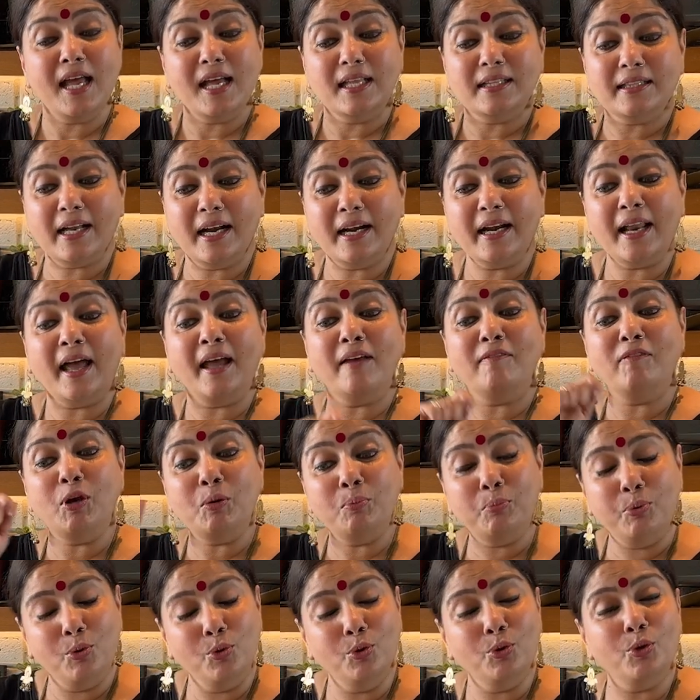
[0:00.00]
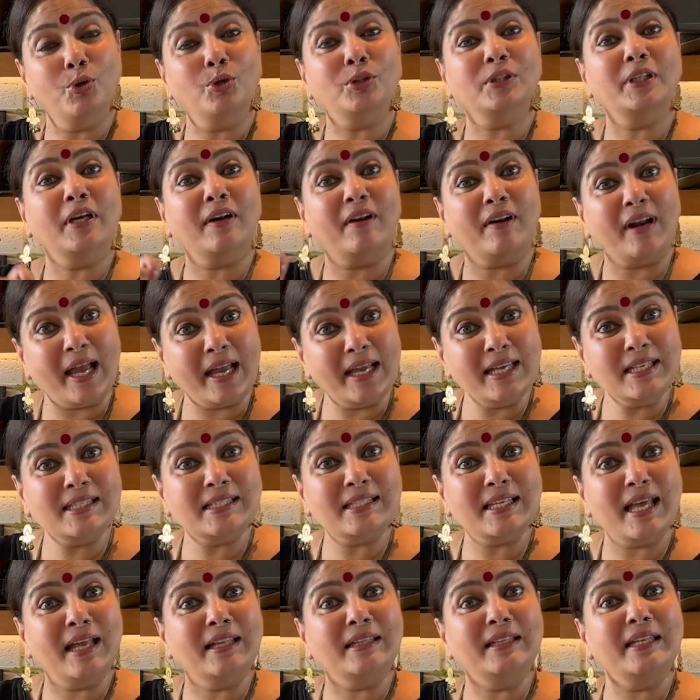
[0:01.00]
that I will bhuno the rice
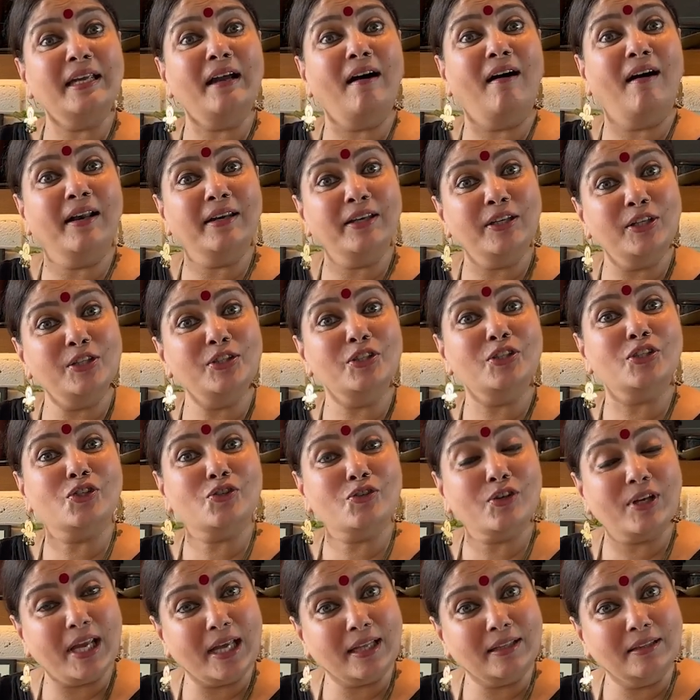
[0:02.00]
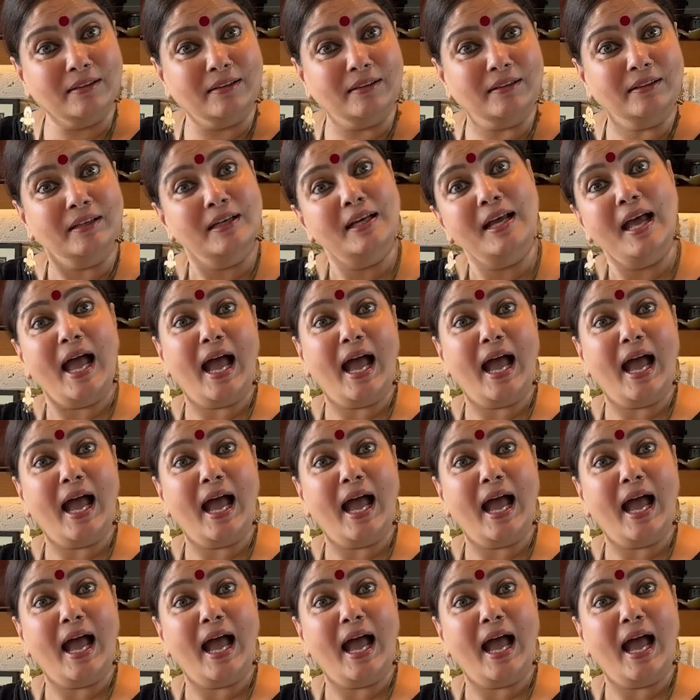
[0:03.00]
and the onions together,